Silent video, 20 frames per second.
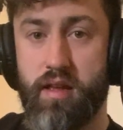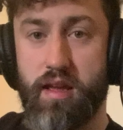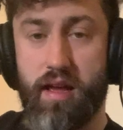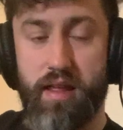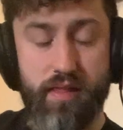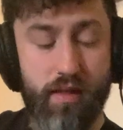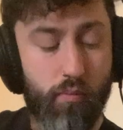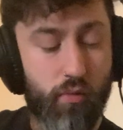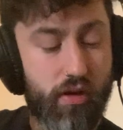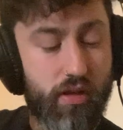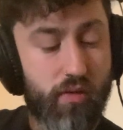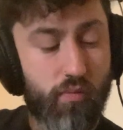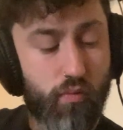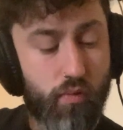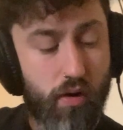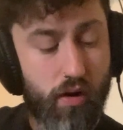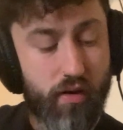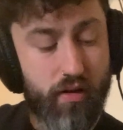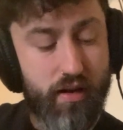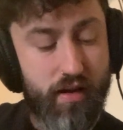then what you
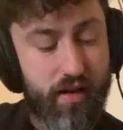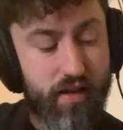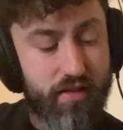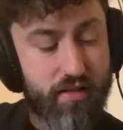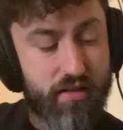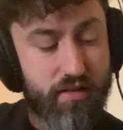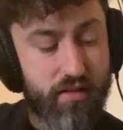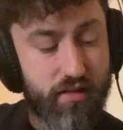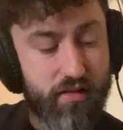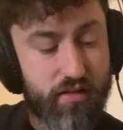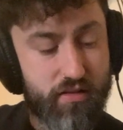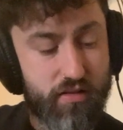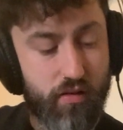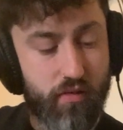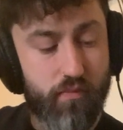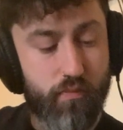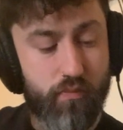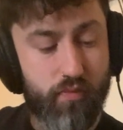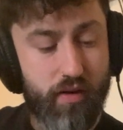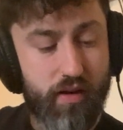want is to sort
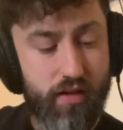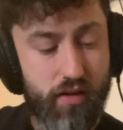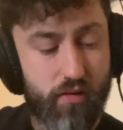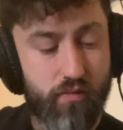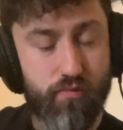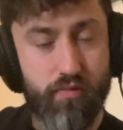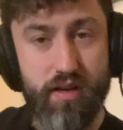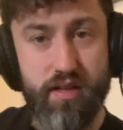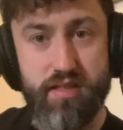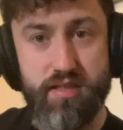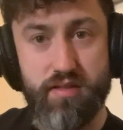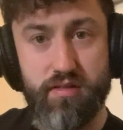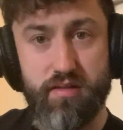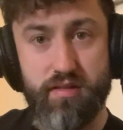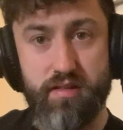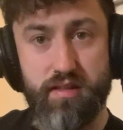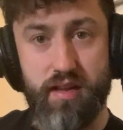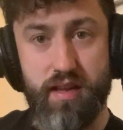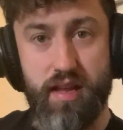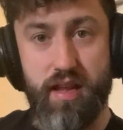of bring your wrist
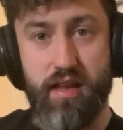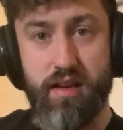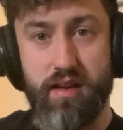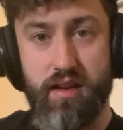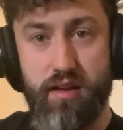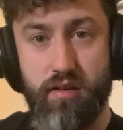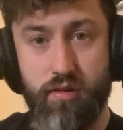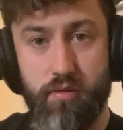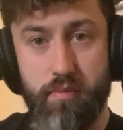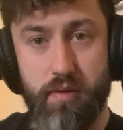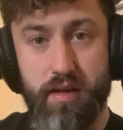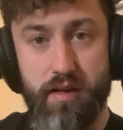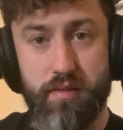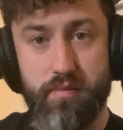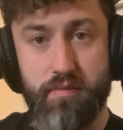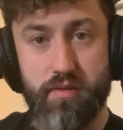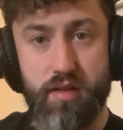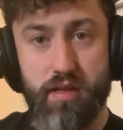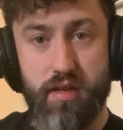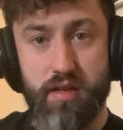in a little bit
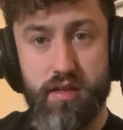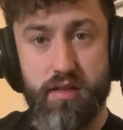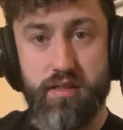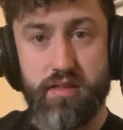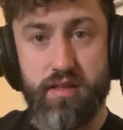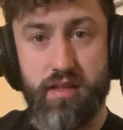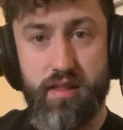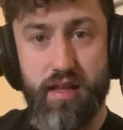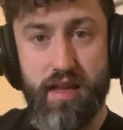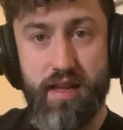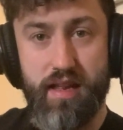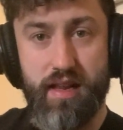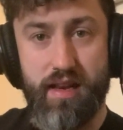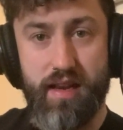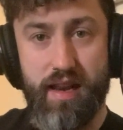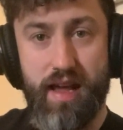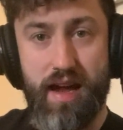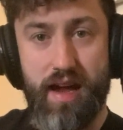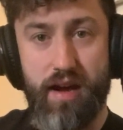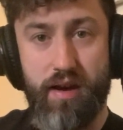so that it
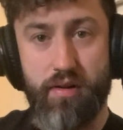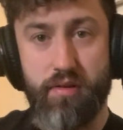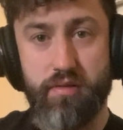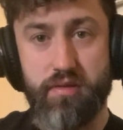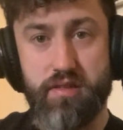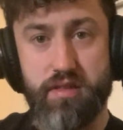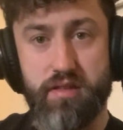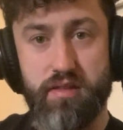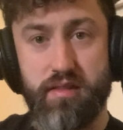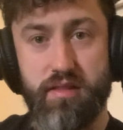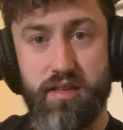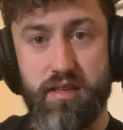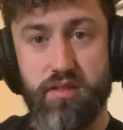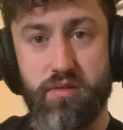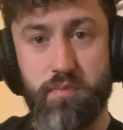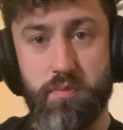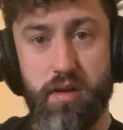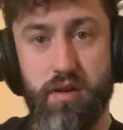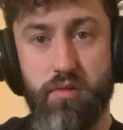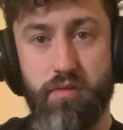allows
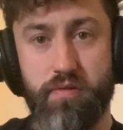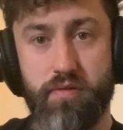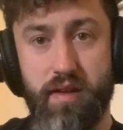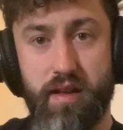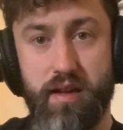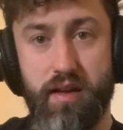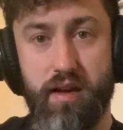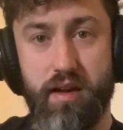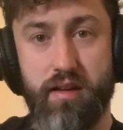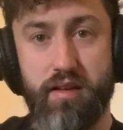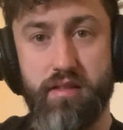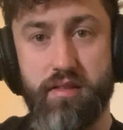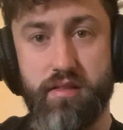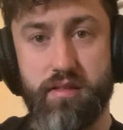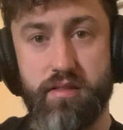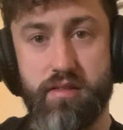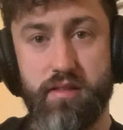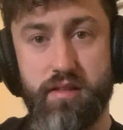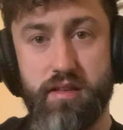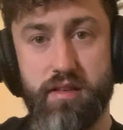this middle finger
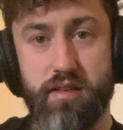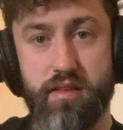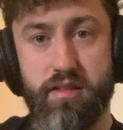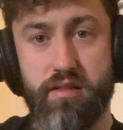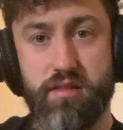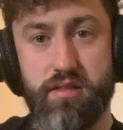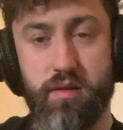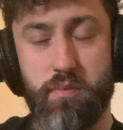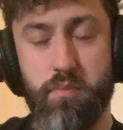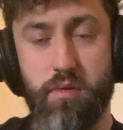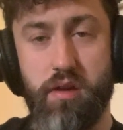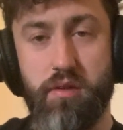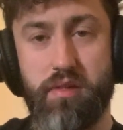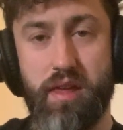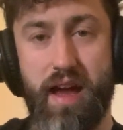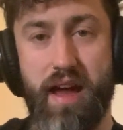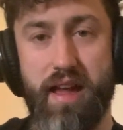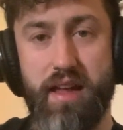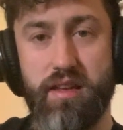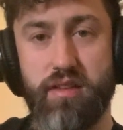to mute
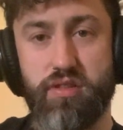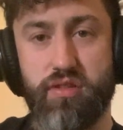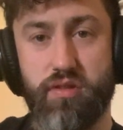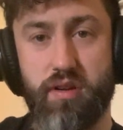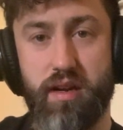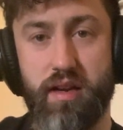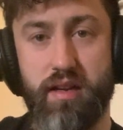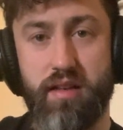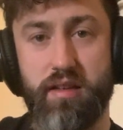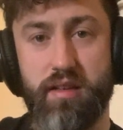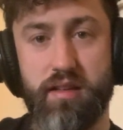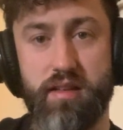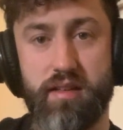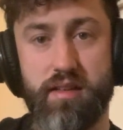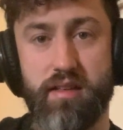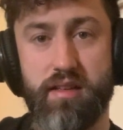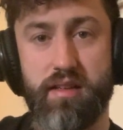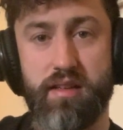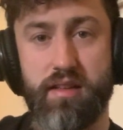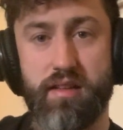the A string
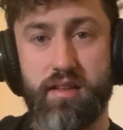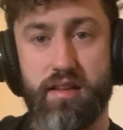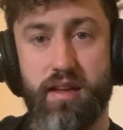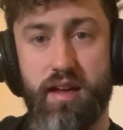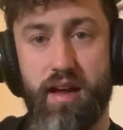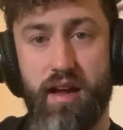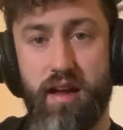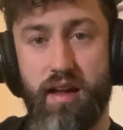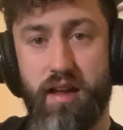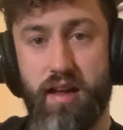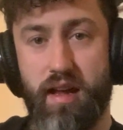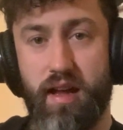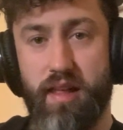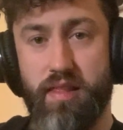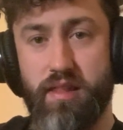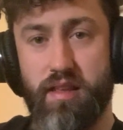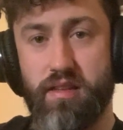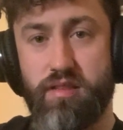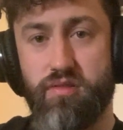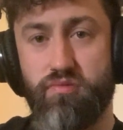
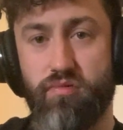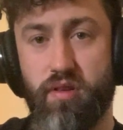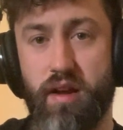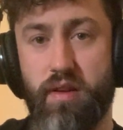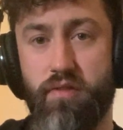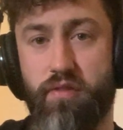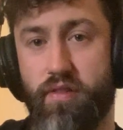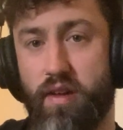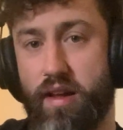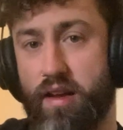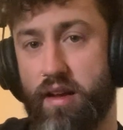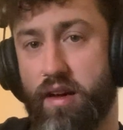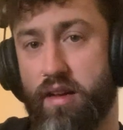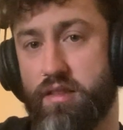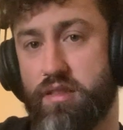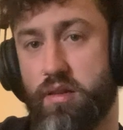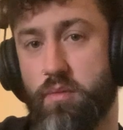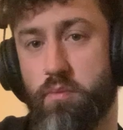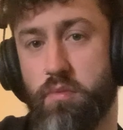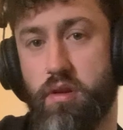and this ring finger
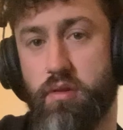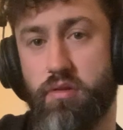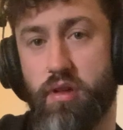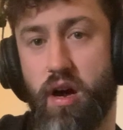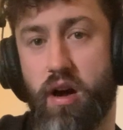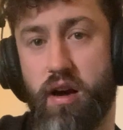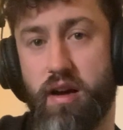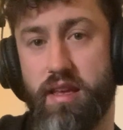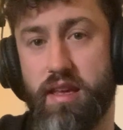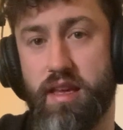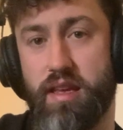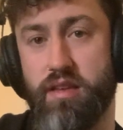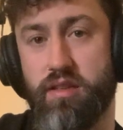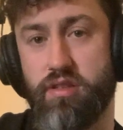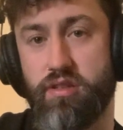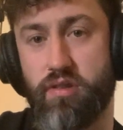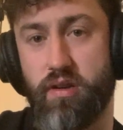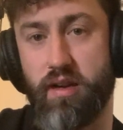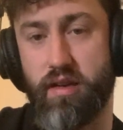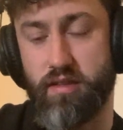to mute the high E
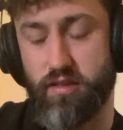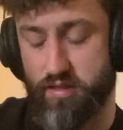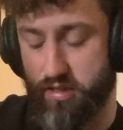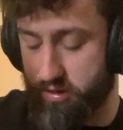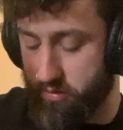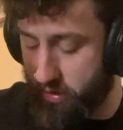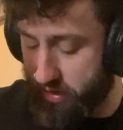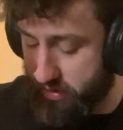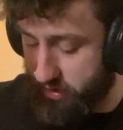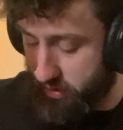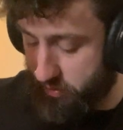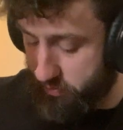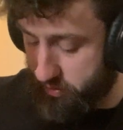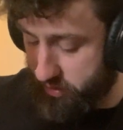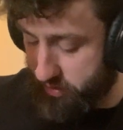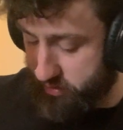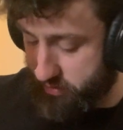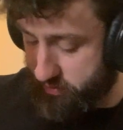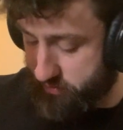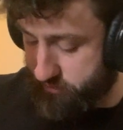string. So you end up
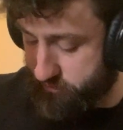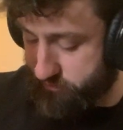with...